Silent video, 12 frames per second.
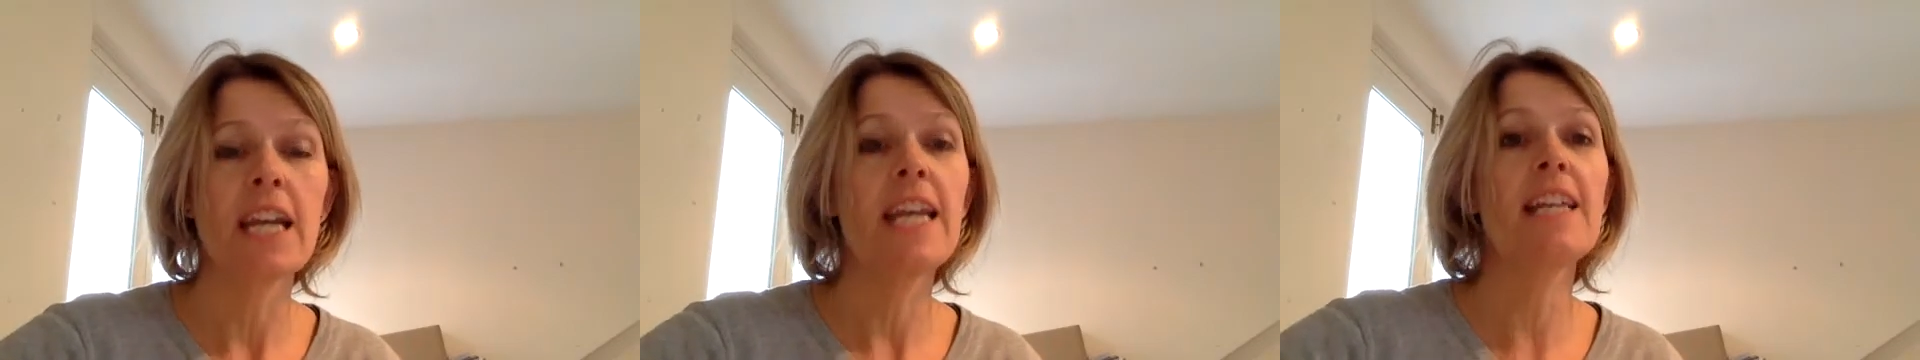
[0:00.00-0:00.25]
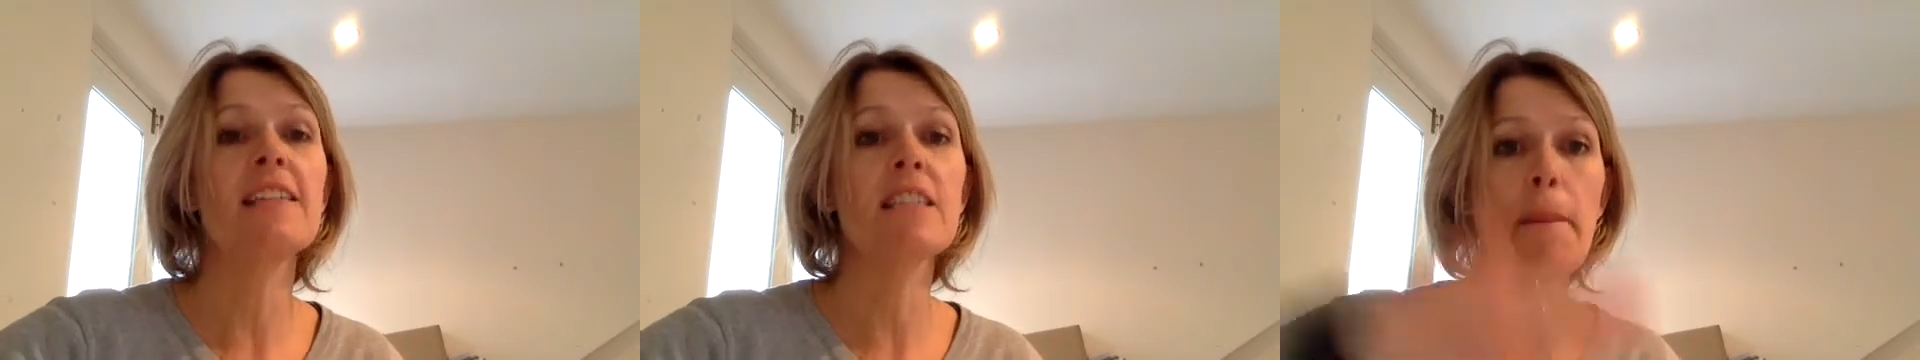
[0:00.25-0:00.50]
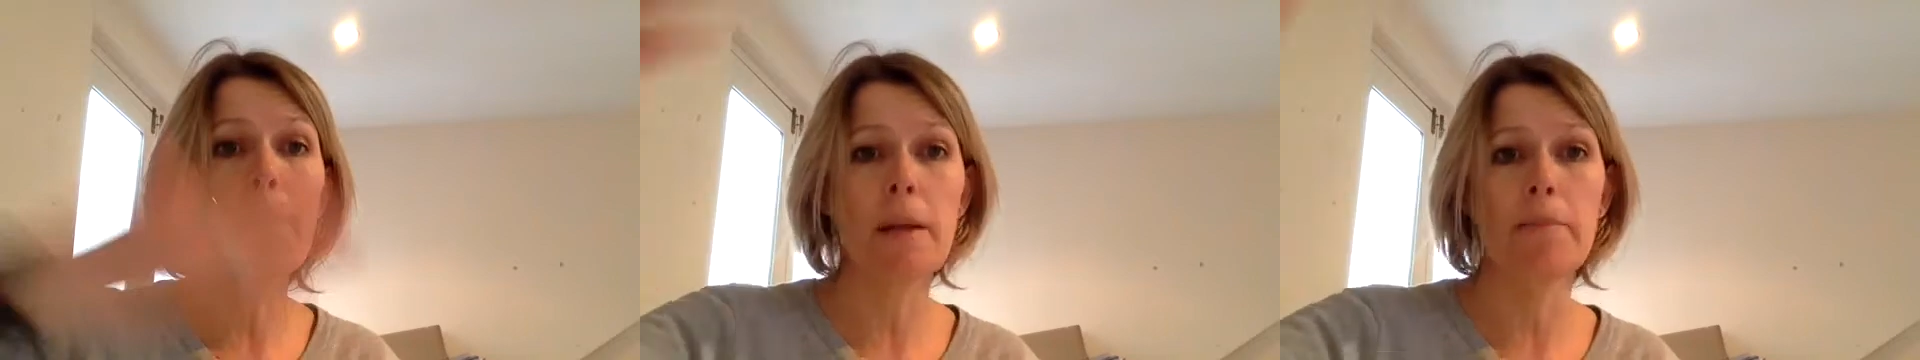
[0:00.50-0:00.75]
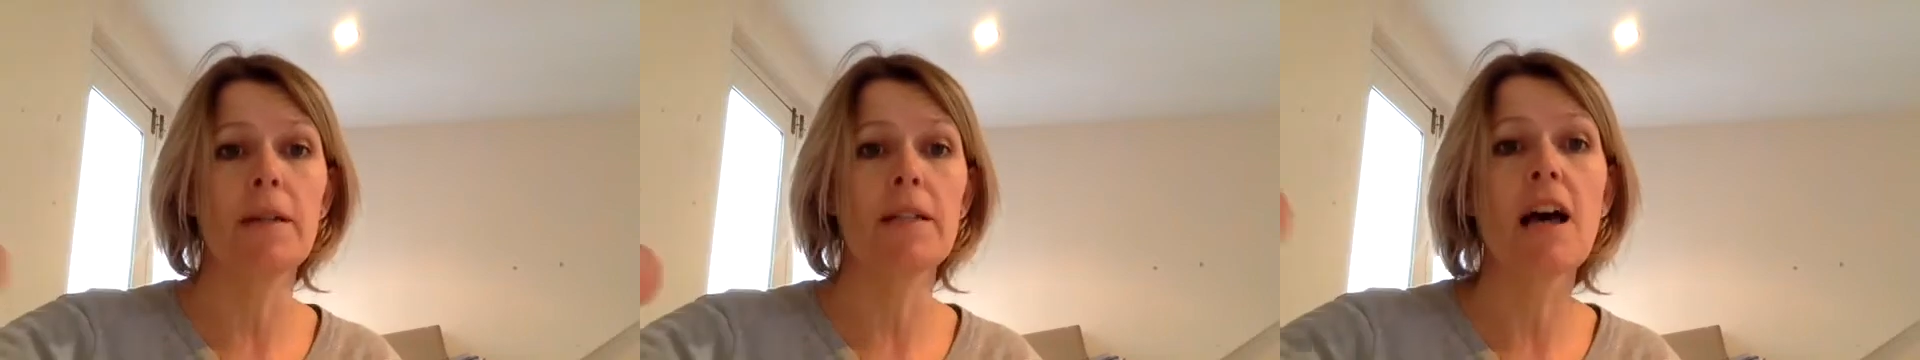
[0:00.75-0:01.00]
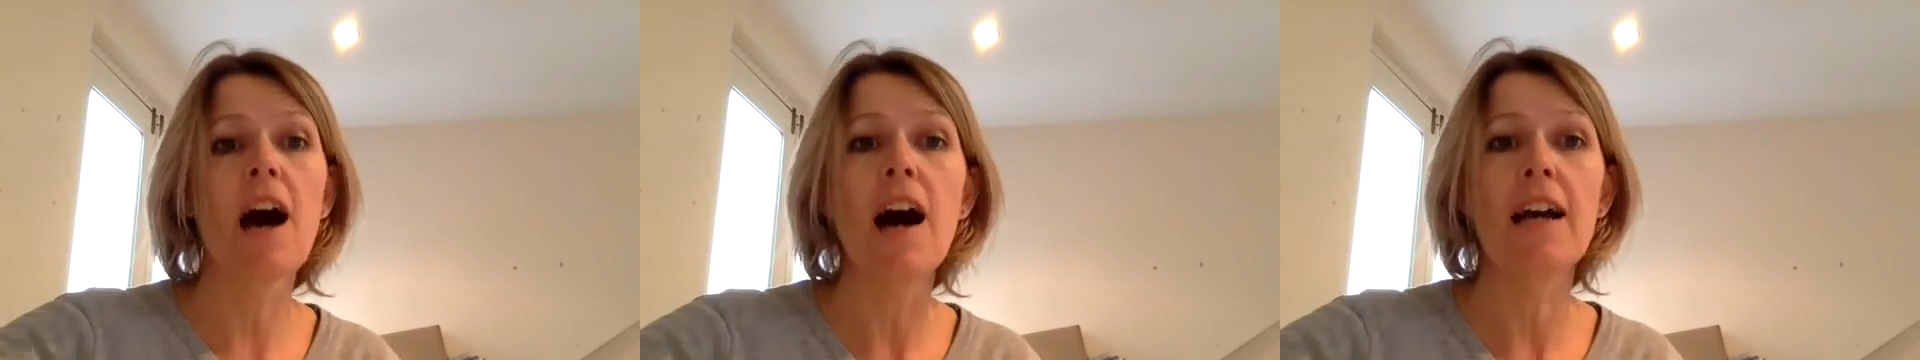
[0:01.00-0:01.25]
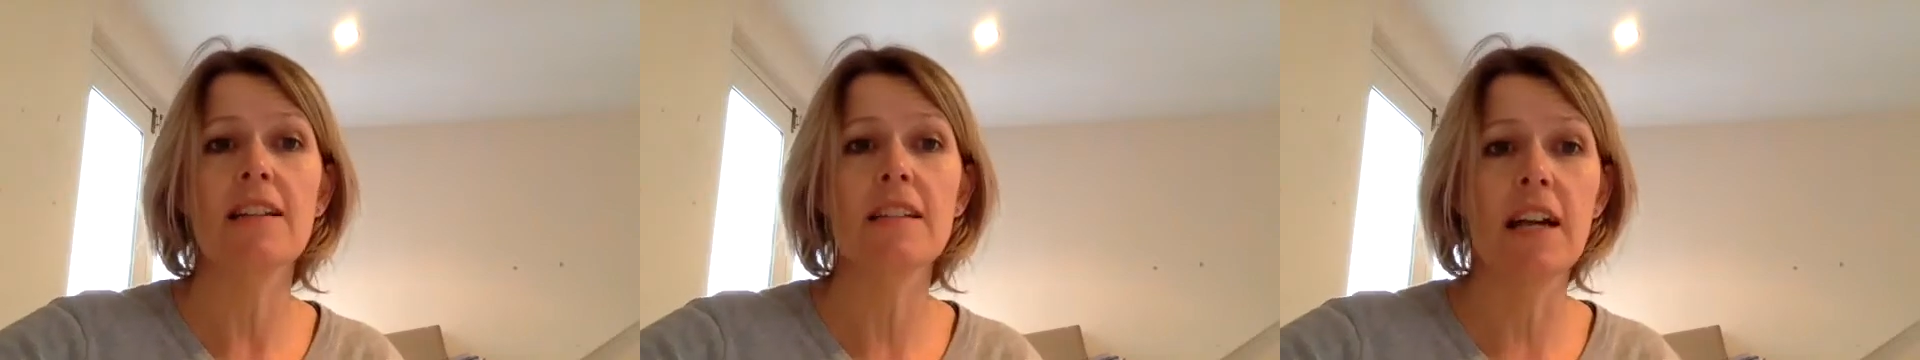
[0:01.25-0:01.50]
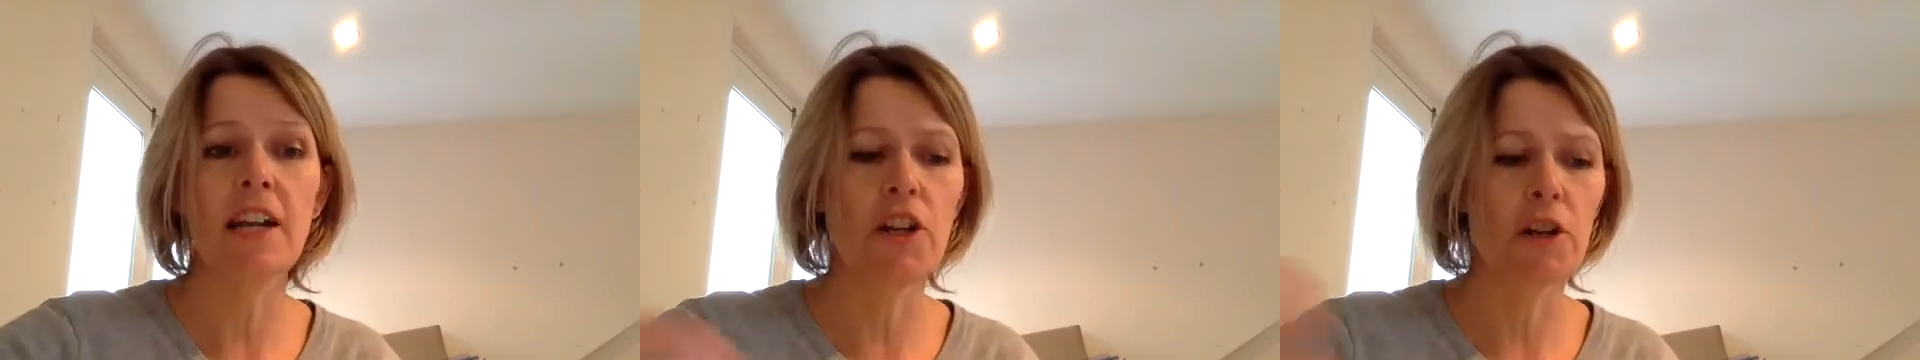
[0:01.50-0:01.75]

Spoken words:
in some people as high as 900%